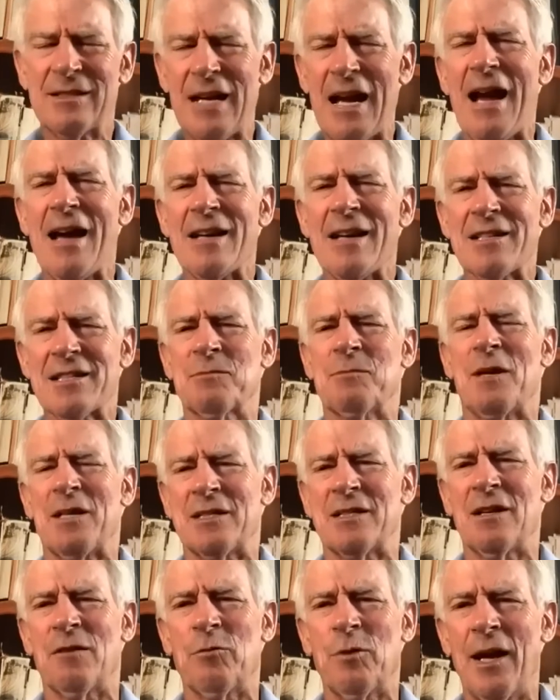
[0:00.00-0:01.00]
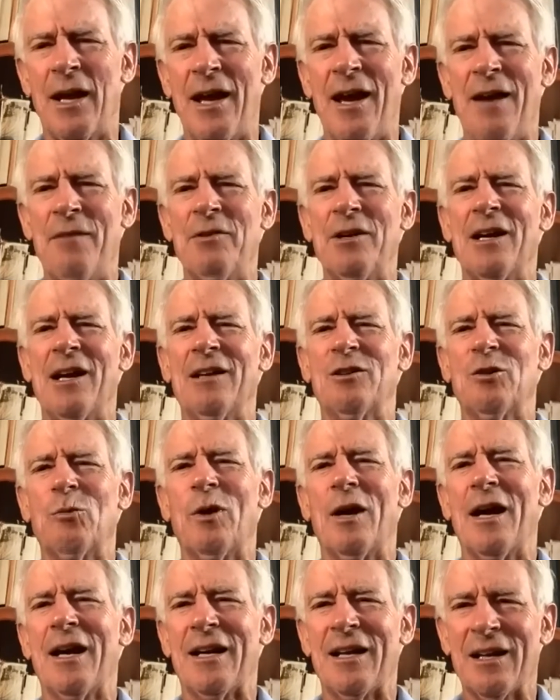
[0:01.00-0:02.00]
ask myself, will I ever get to
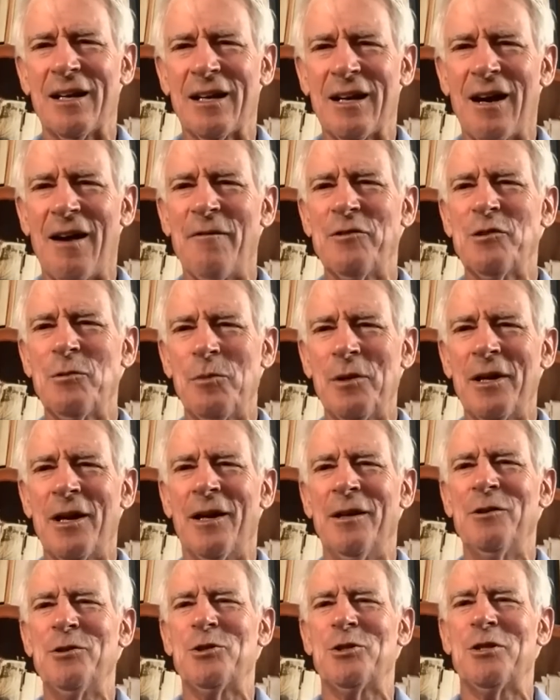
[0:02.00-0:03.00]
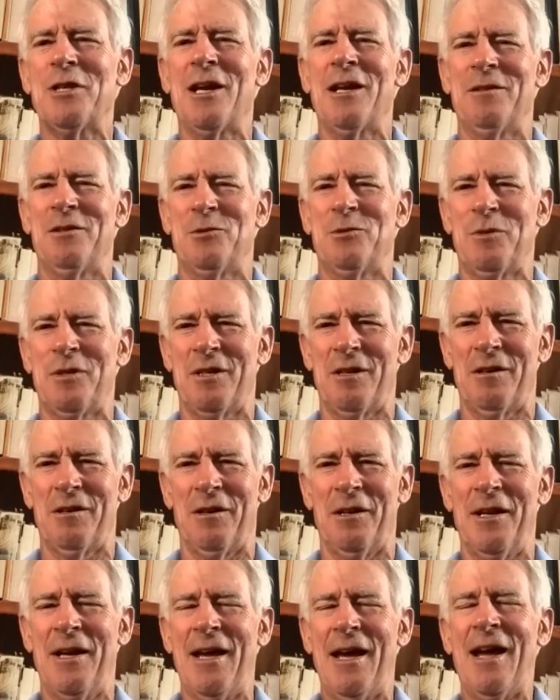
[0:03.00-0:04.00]
where I can comfortably understand this
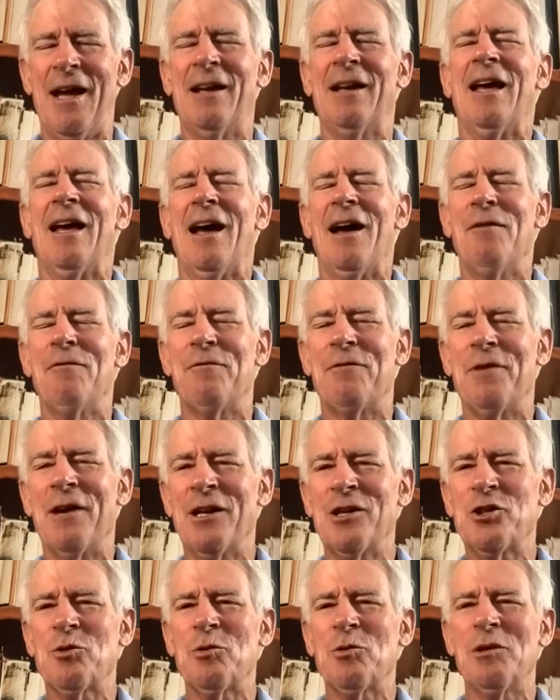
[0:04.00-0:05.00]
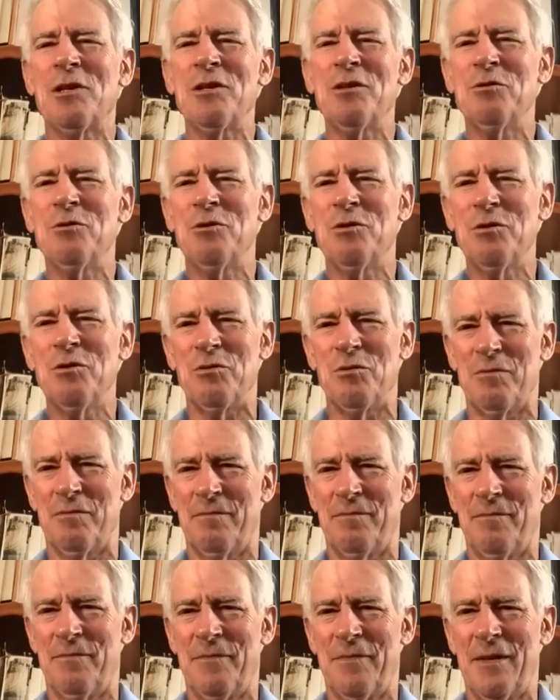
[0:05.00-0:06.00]
material? And eventually you do.
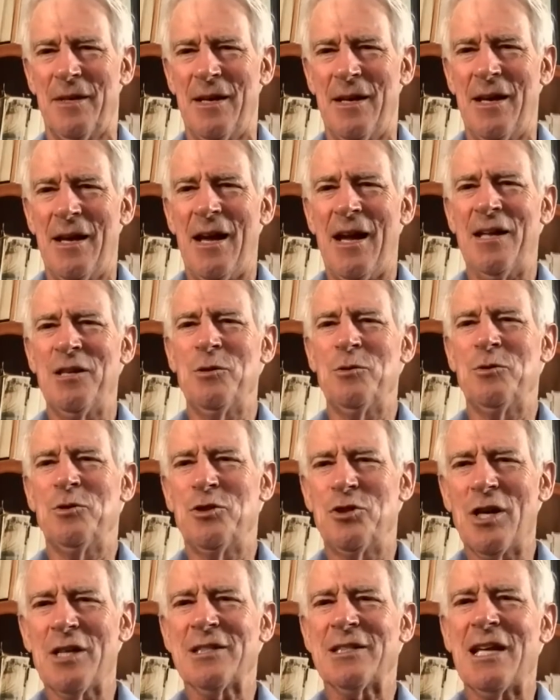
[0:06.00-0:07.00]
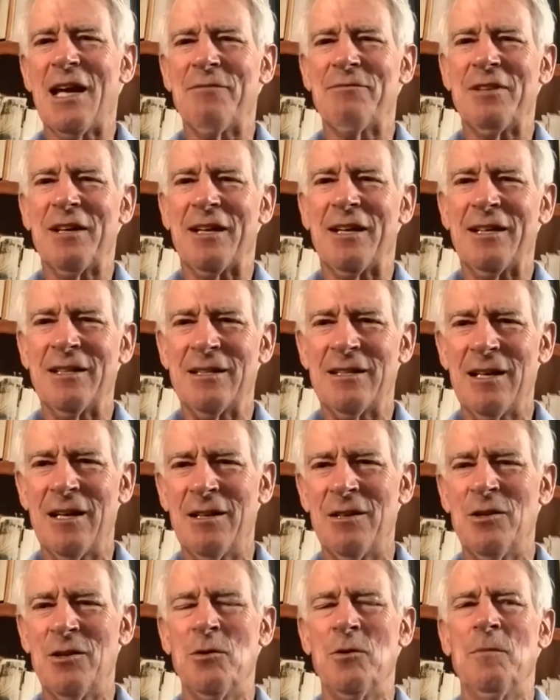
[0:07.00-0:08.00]
And you just have to
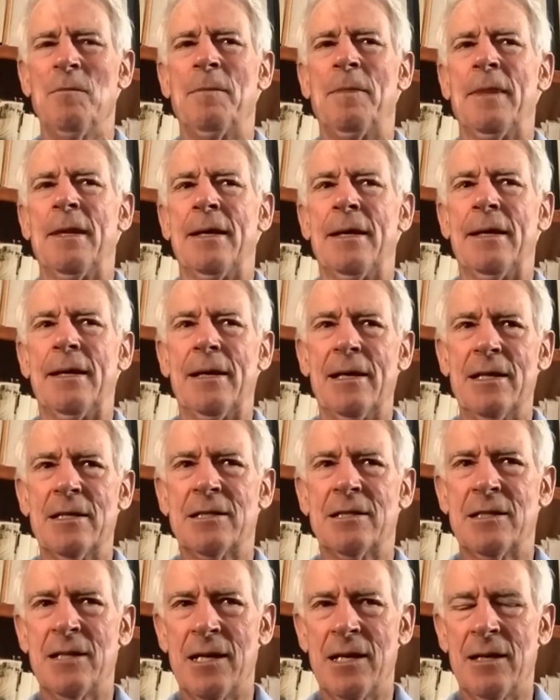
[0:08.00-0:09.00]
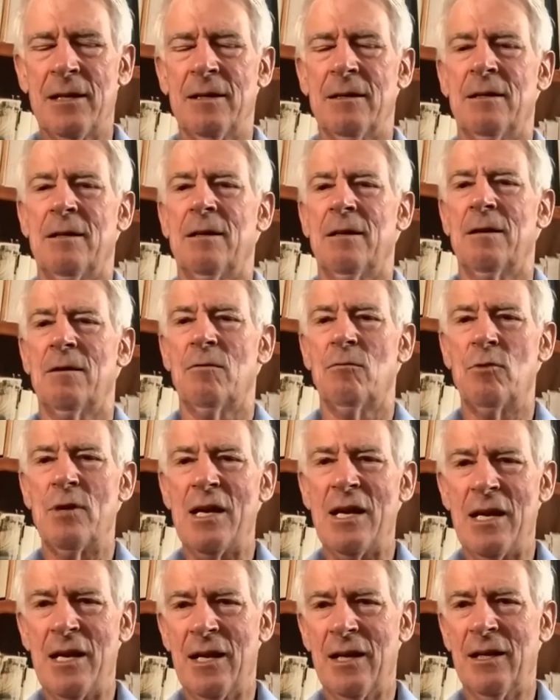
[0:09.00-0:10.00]
continue listening,
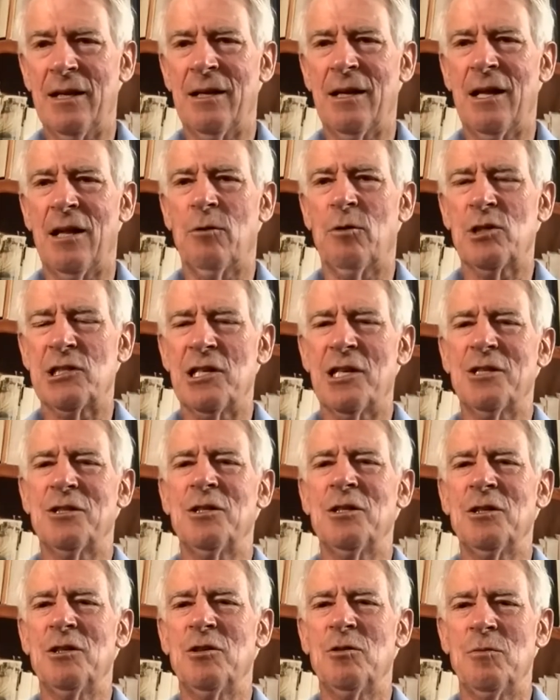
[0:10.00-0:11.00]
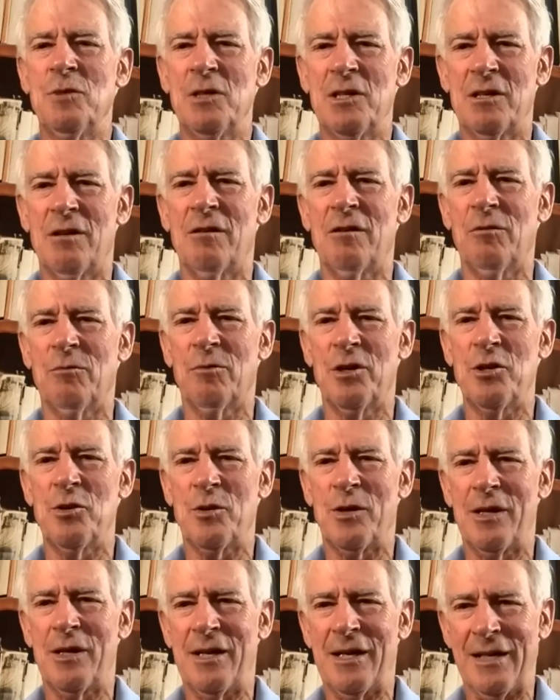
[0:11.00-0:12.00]
reading. In other words, listen to material where
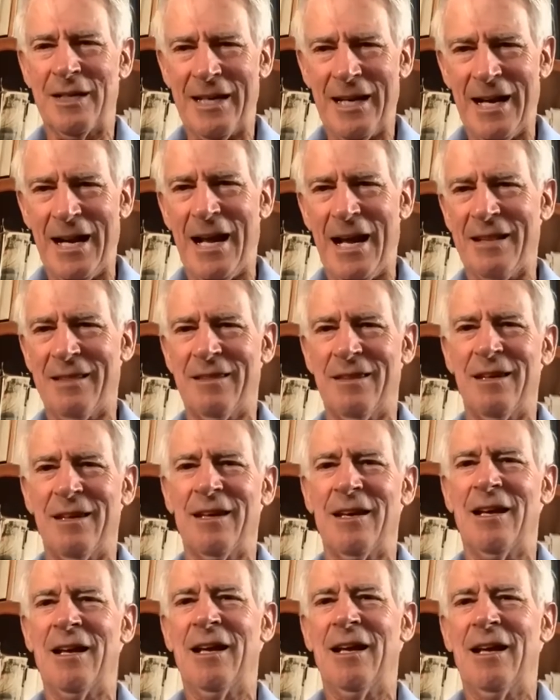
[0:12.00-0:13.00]
you can get at the